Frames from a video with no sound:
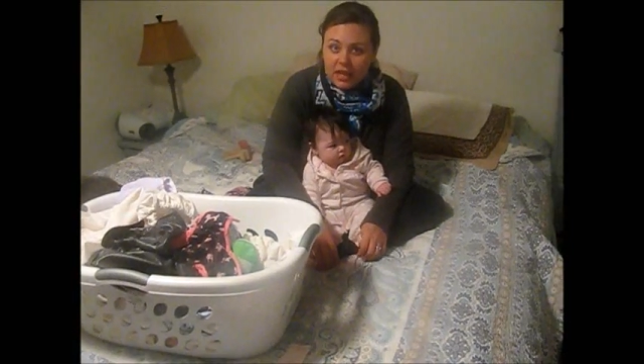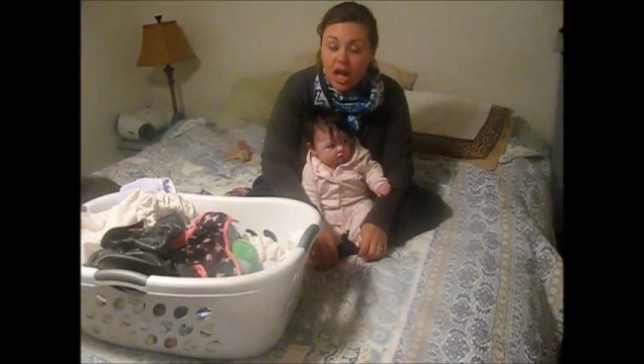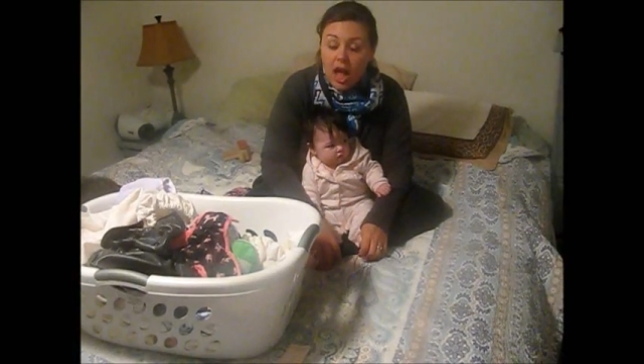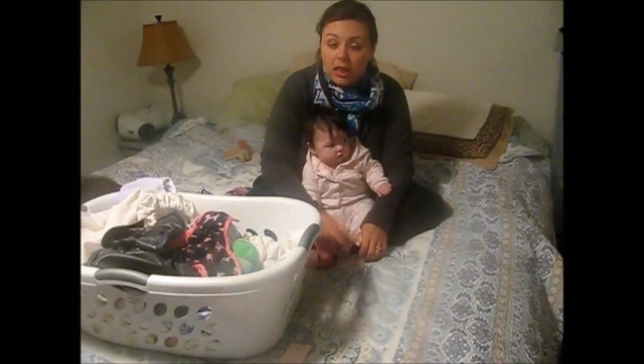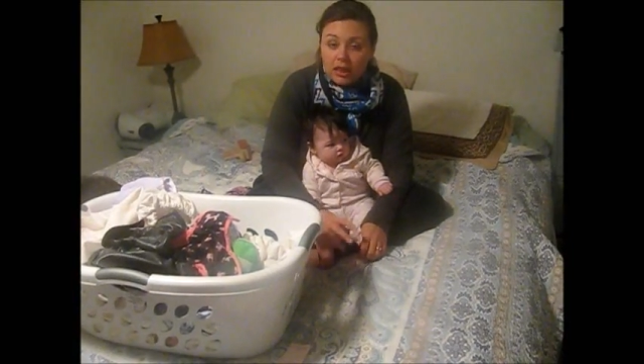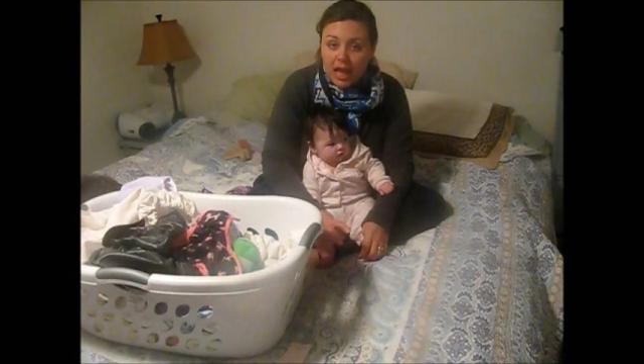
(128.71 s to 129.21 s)

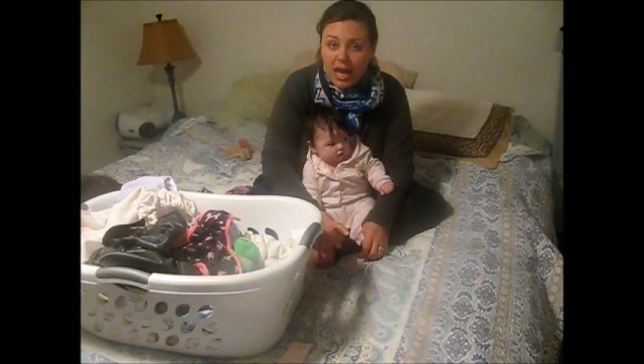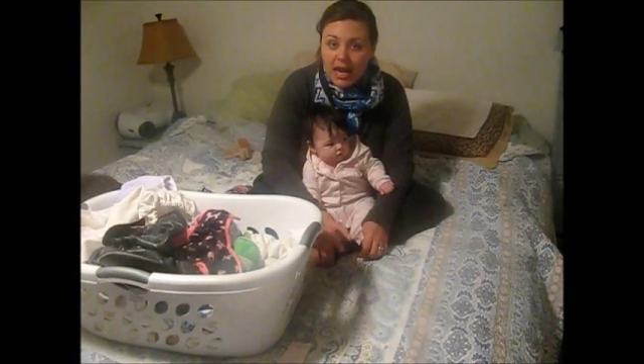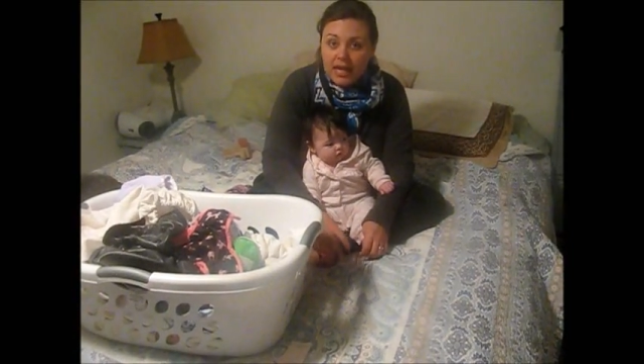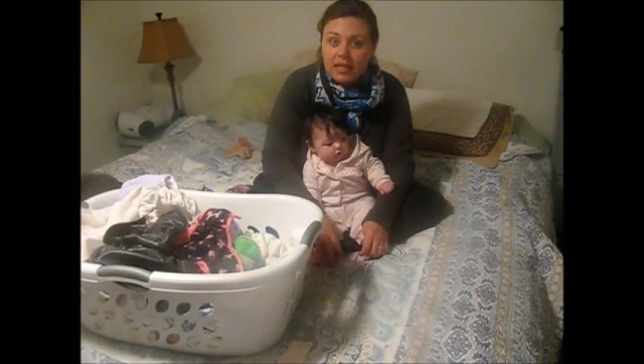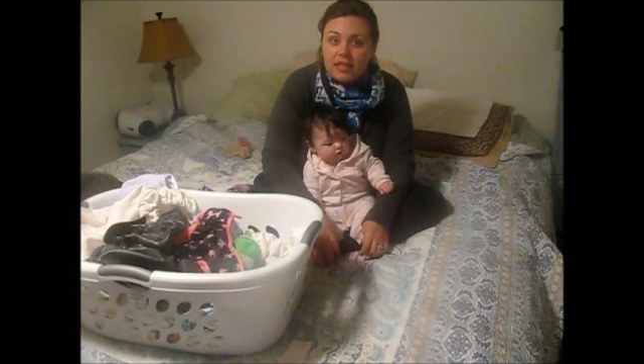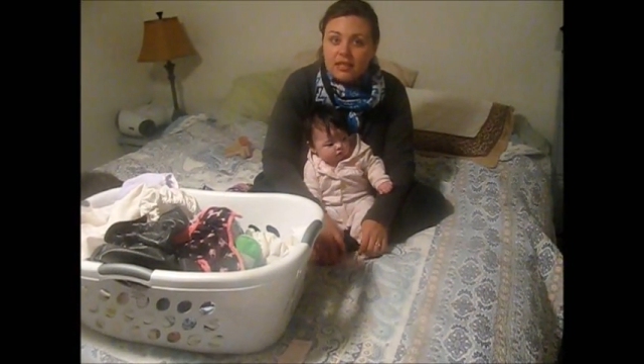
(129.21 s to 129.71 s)
a
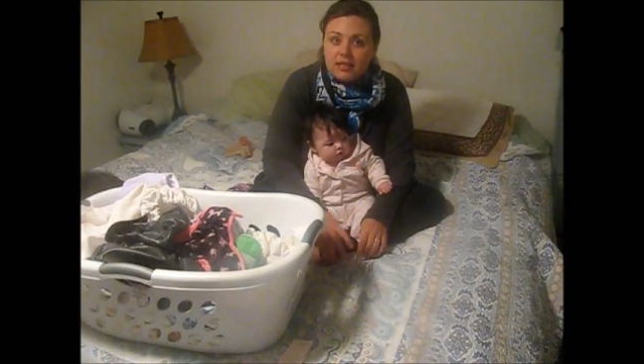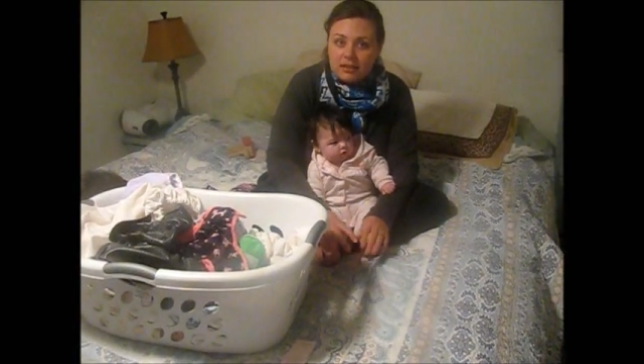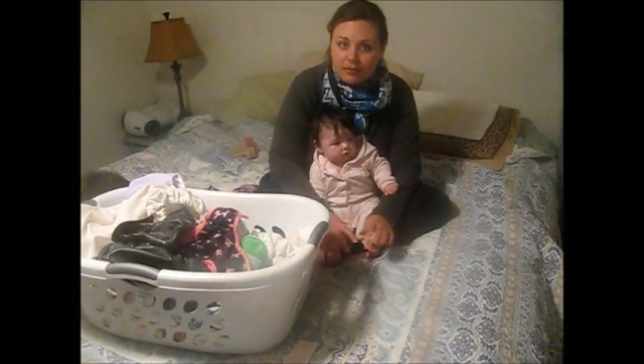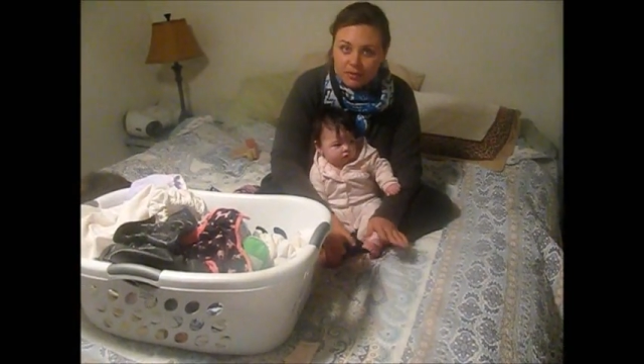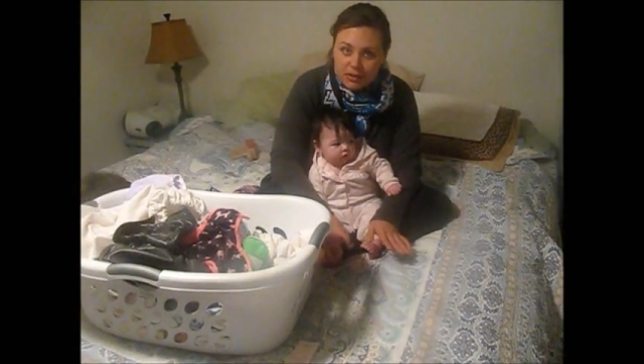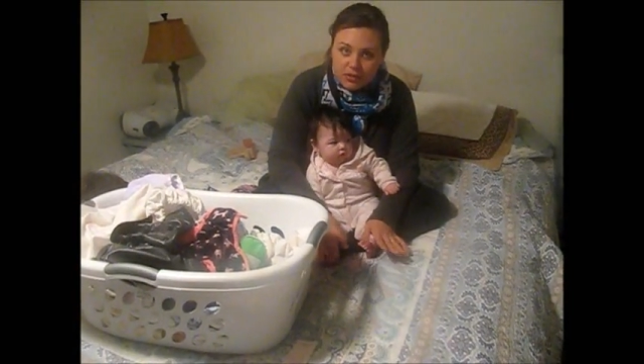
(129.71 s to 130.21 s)
lot,
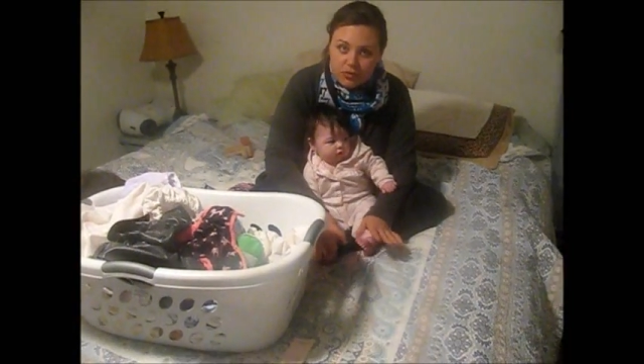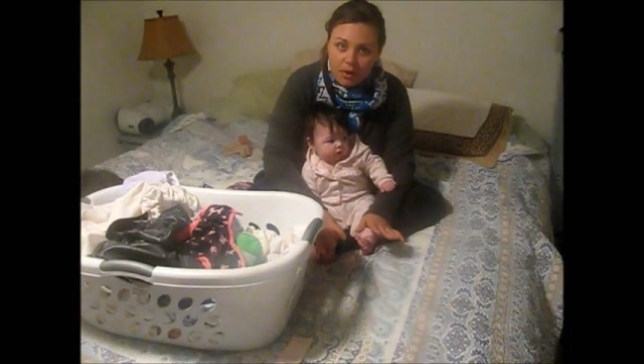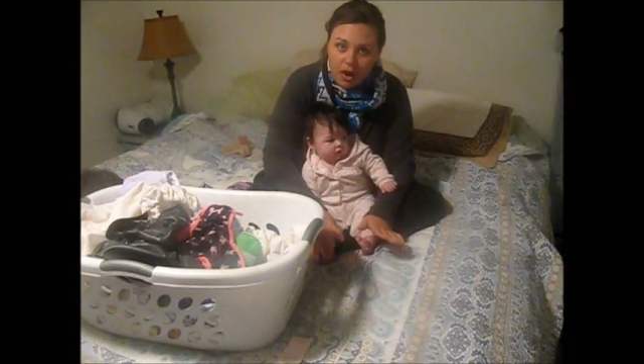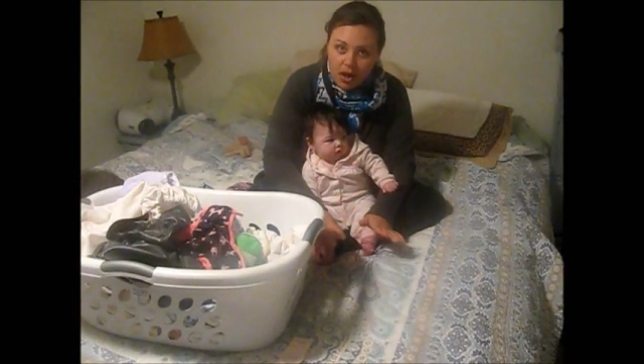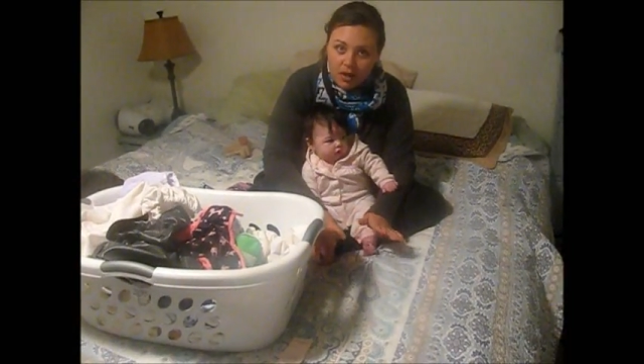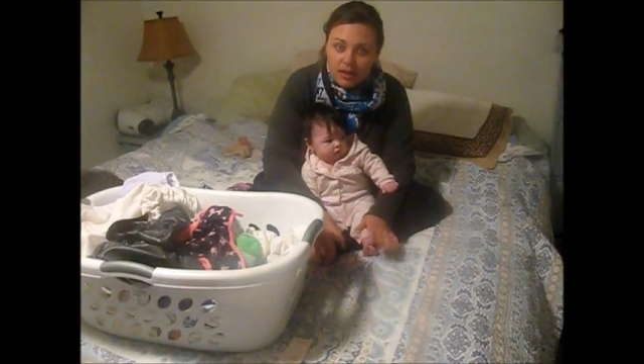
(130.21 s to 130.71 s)
something's
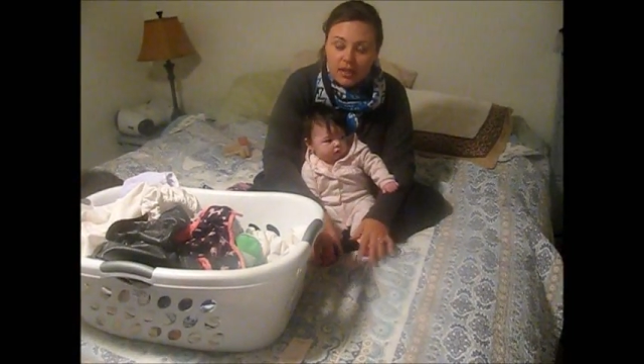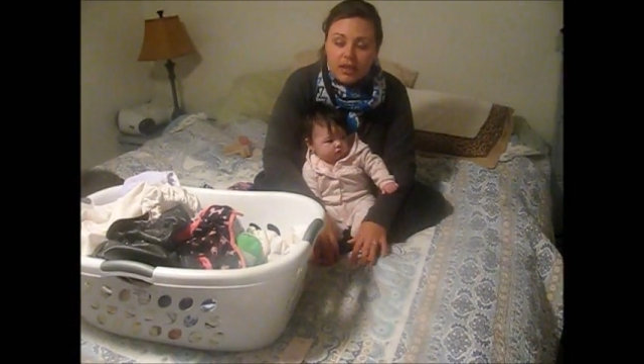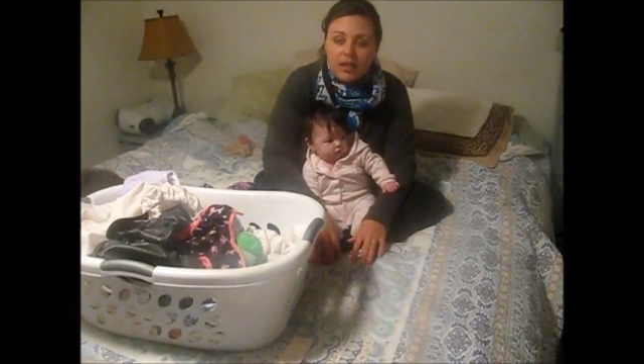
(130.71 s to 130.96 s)
wrong.